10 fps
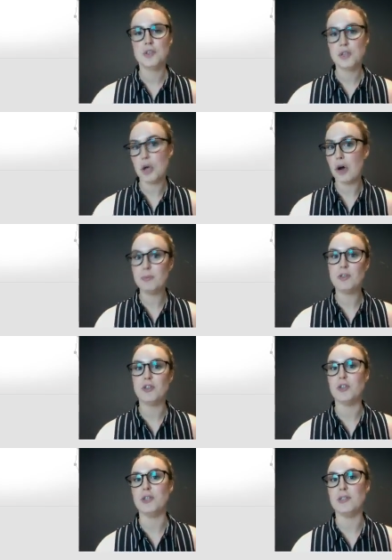top
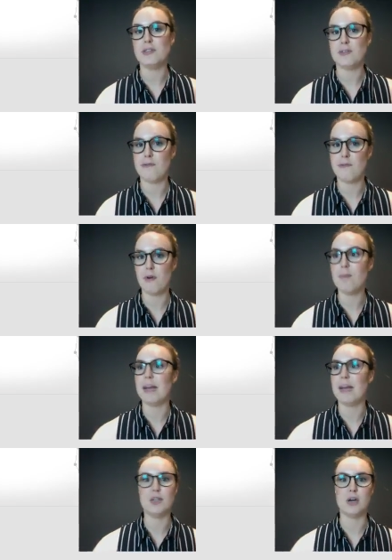students from
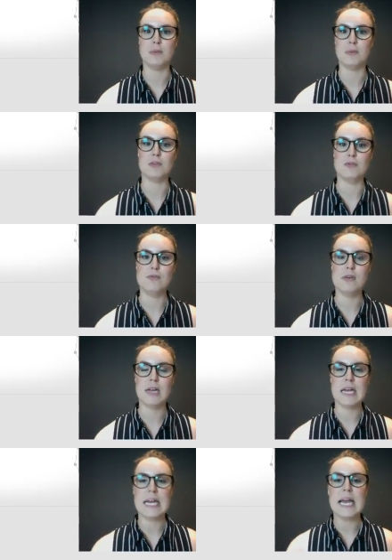that top school,
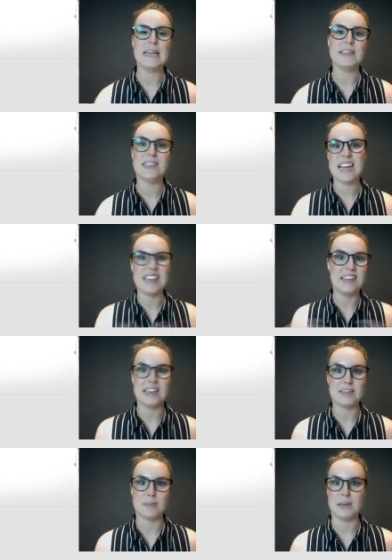and say that
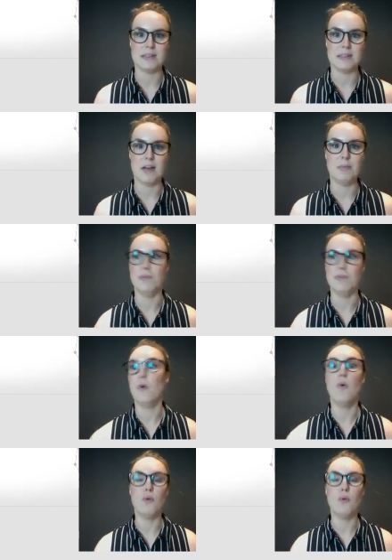that's my sample
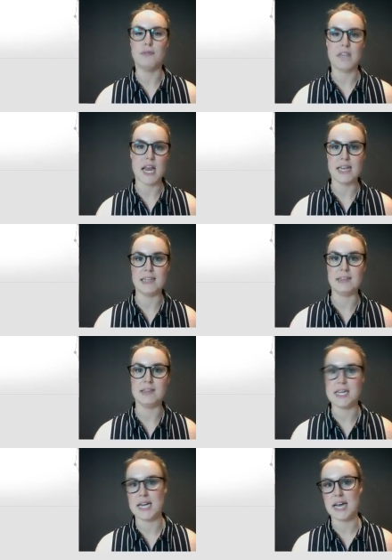for all of
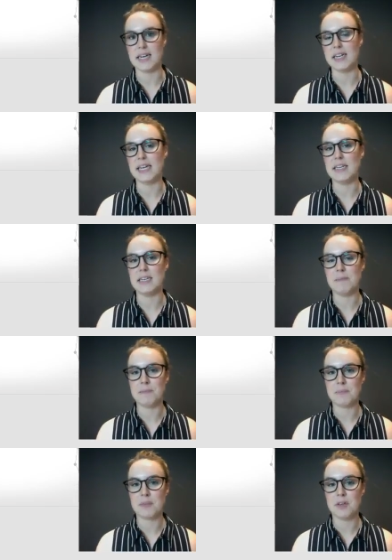teens in Adelaide.
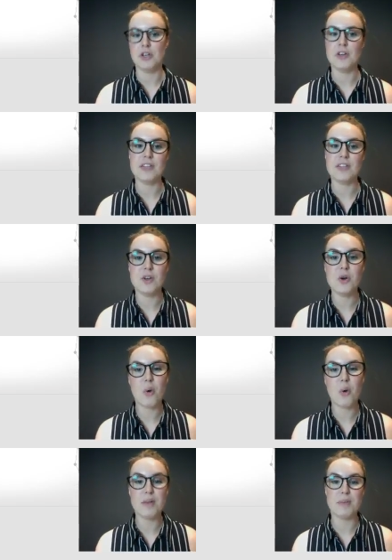You know, that's not
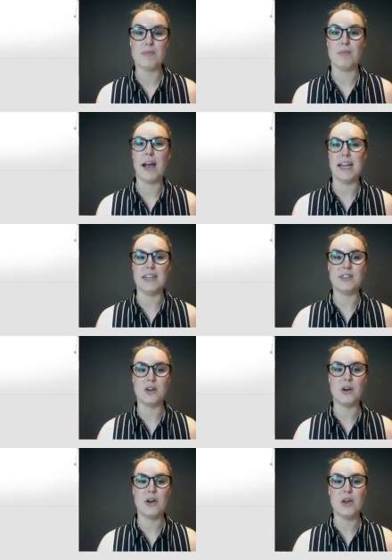going to be right. It's
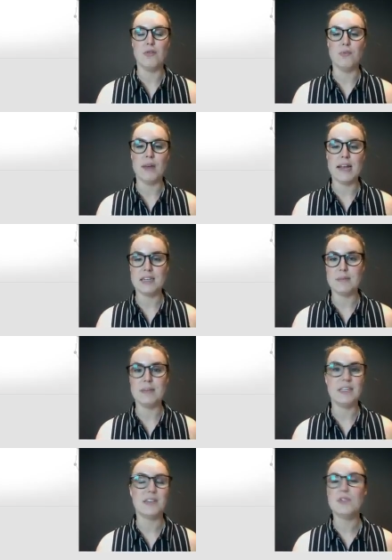not random.
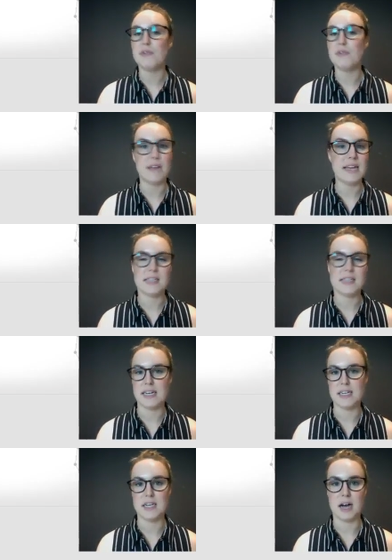It doesn't reflect
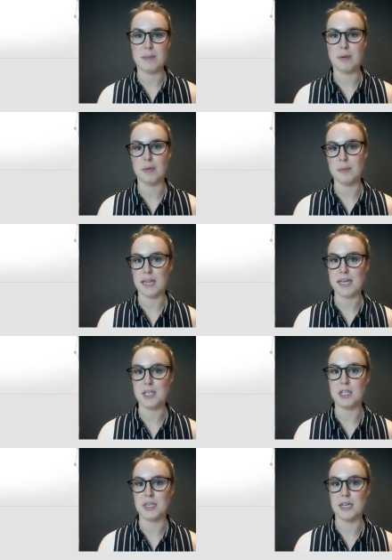that entire
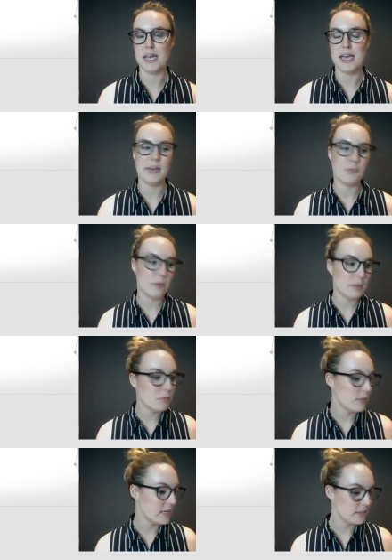population. If we
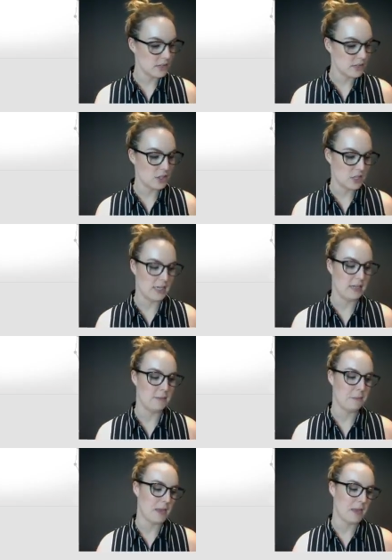were researching